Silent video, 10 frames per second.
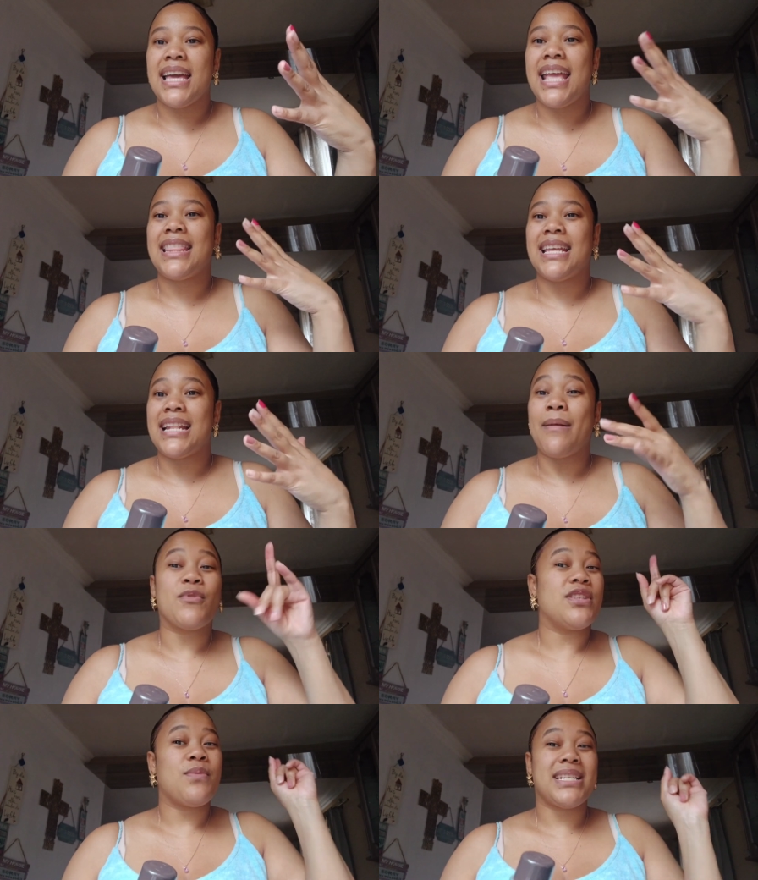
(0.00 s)
at that time
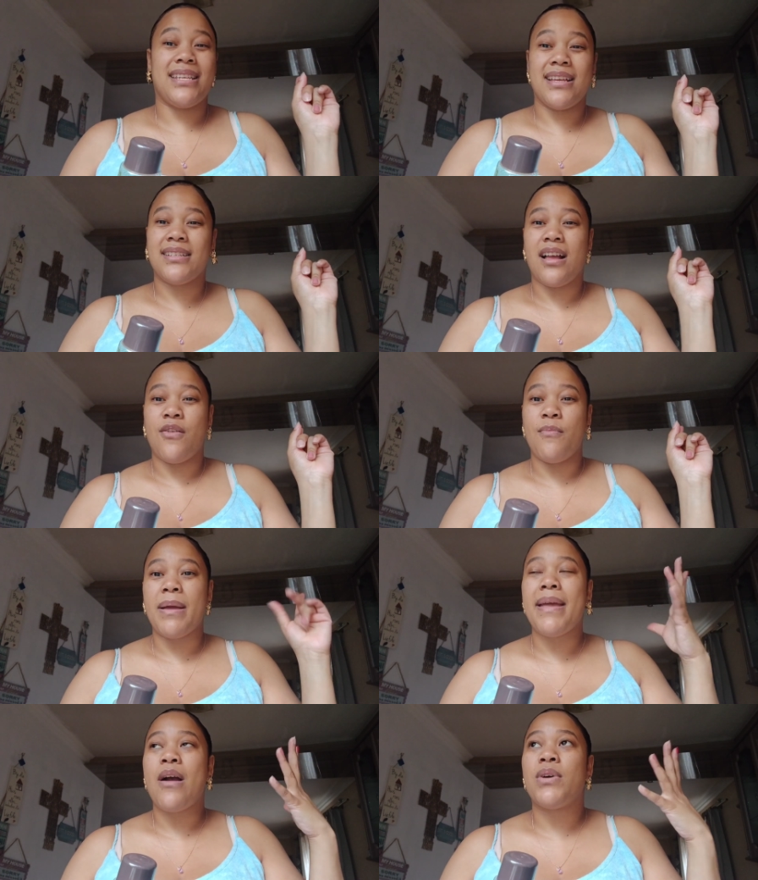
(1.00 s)
because it was years ago
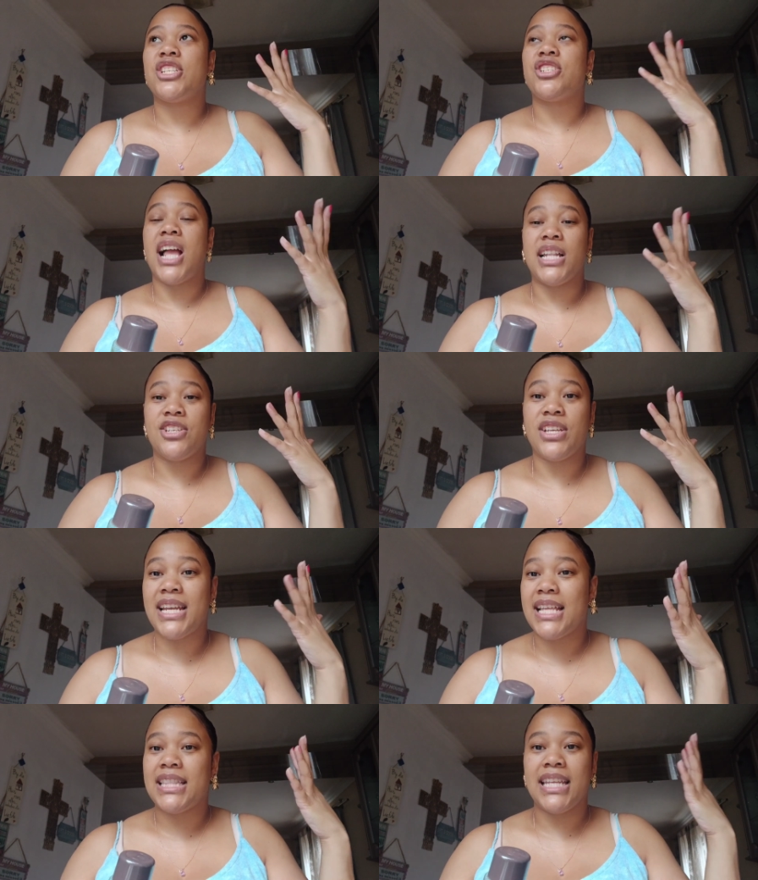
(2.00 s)
maybe I was childish and
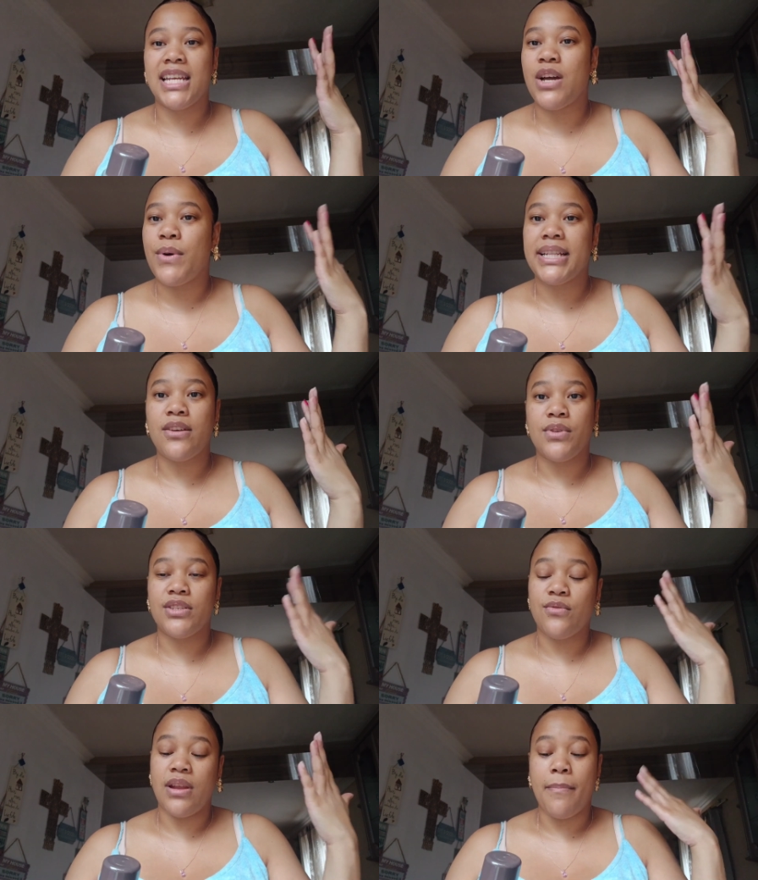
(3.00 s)
I didn't know what toner
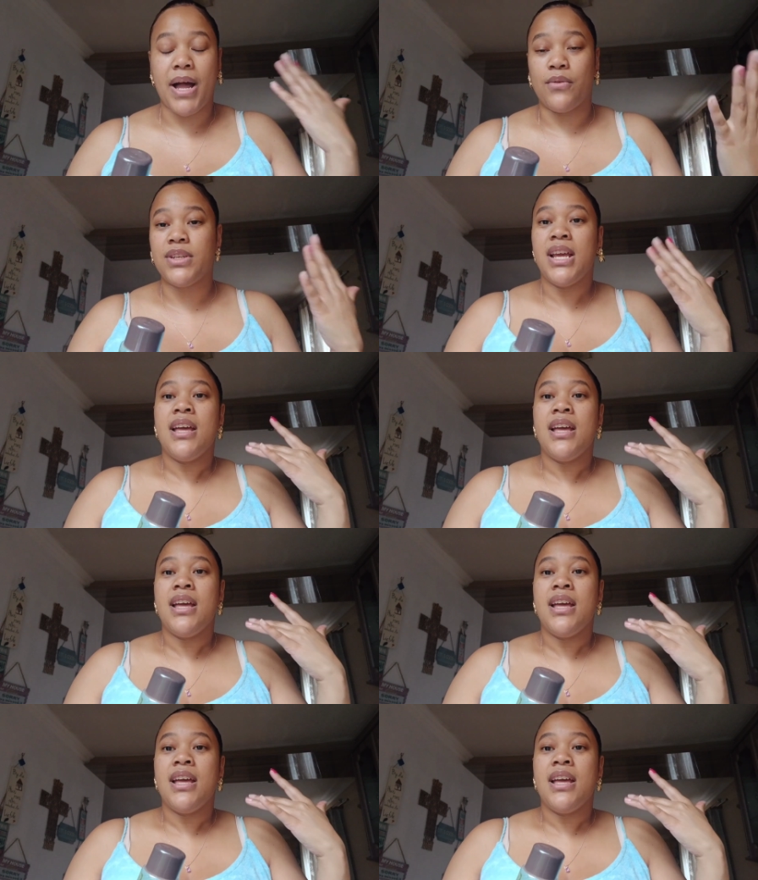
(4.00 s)
is all about